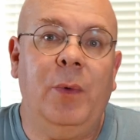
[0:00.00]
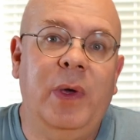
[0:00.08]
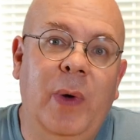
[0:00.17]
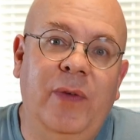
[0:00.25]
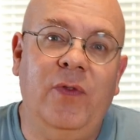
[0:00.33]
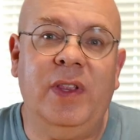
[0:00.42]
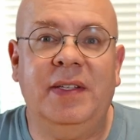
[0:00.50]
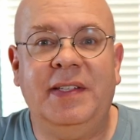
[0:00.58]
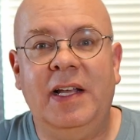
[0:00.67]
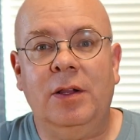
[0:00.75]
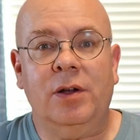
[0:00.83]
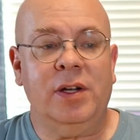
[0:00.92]
we wait for the
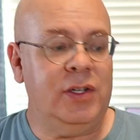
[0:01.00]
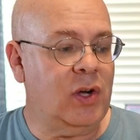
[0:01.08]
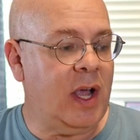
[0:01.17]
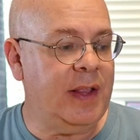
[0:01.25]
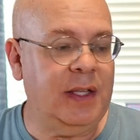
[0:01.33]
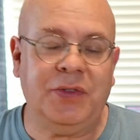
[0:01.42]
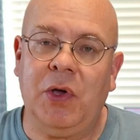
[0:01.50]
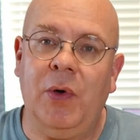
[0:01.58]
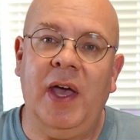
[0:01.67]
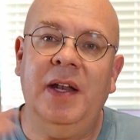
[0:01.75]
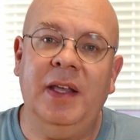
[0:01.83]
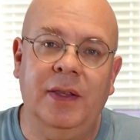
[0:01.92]
sealer to dry, let's go
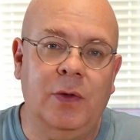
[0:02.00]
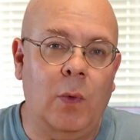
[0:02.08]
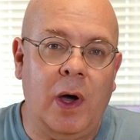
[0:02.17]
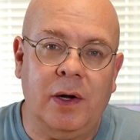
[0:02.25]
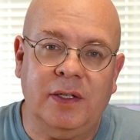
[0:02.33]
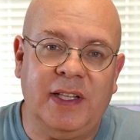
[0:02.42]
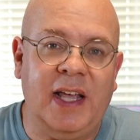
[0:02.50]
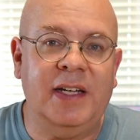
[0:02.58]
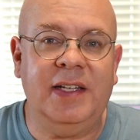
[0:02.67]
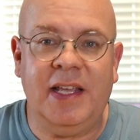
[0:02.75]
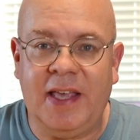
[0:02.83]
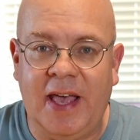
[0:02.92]
ahead and get the water slide
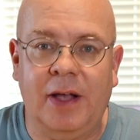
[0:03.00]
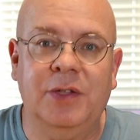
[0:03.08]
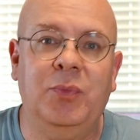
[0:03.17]
decals